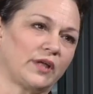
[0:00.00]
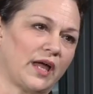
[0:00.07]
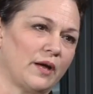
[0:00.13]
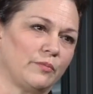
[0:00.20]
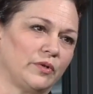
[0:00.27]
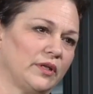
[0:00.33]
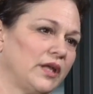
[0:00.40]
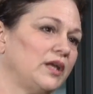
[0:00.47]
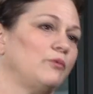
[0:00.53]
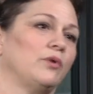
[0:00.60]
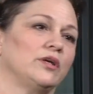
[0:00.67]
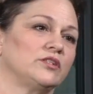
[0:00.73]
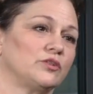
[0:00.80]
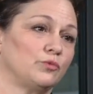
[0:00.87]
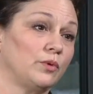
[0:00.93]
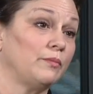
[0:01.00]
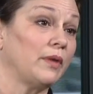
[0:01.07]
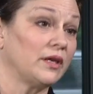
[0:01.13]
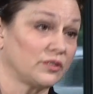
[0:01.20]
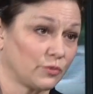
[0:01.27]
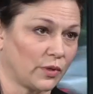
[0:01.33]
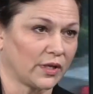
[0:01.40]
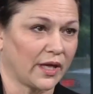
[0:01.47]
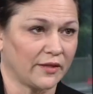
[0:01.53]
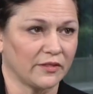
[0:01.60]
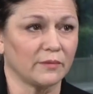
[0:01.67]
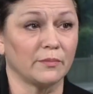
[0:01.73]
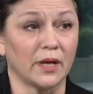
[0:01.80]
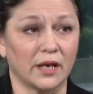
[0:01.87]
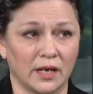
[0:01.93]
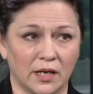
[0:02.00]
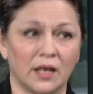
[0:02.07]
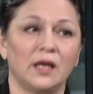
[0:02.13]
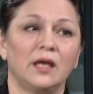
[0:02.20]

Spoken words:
gamble anyway, so we may as well get the money.